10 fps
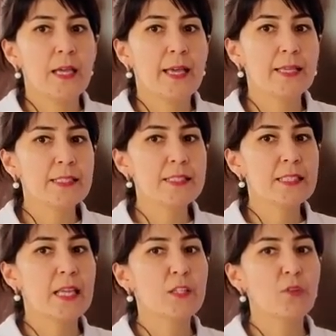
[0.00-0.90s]
And
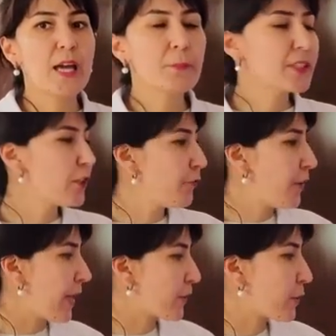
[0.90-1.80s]
environmental
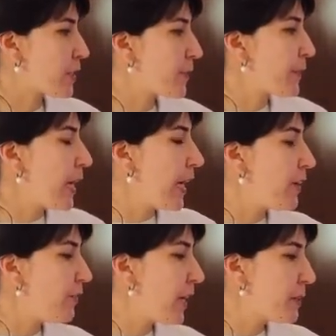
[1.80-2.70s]
factors.
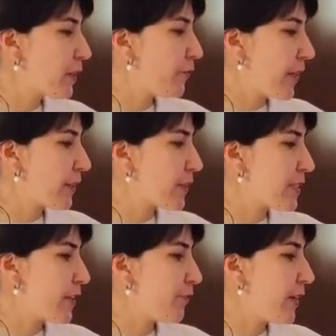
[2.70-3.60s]
Environmental
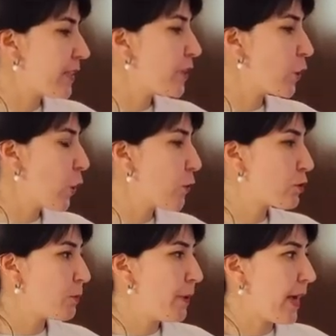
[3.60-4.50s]
factors affecting
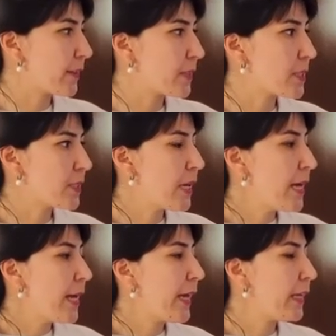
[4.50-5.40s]
growth of bacteria.
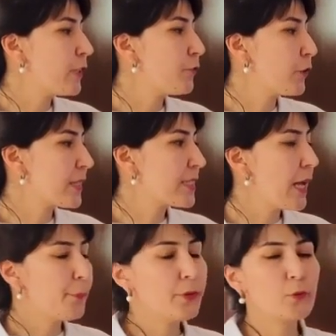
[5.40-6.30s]
And for
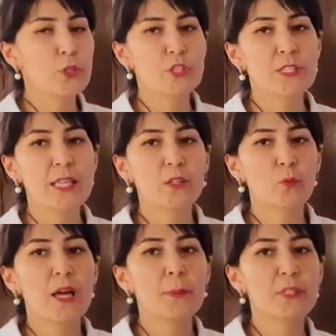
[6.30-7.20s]
example, what's the
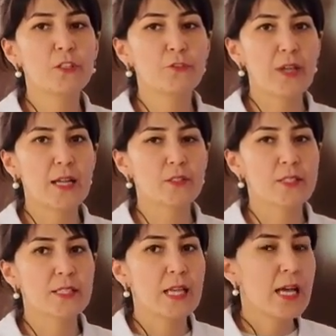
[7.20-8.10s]
environmental
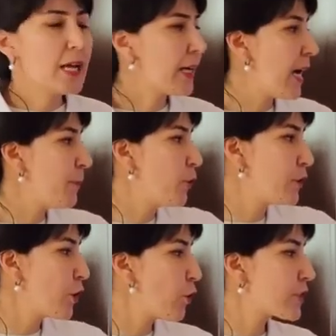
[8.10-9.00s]
factors?
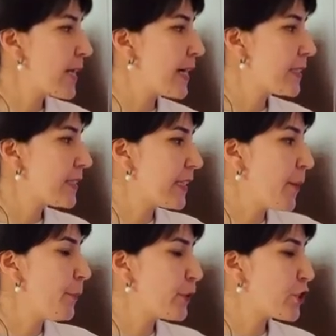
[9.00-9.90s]
Carbon dioxide,
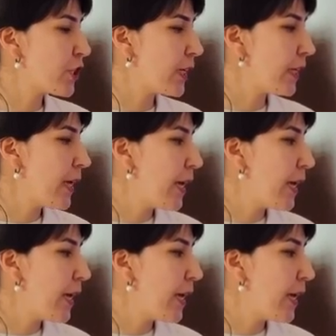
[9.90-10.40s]
temperature,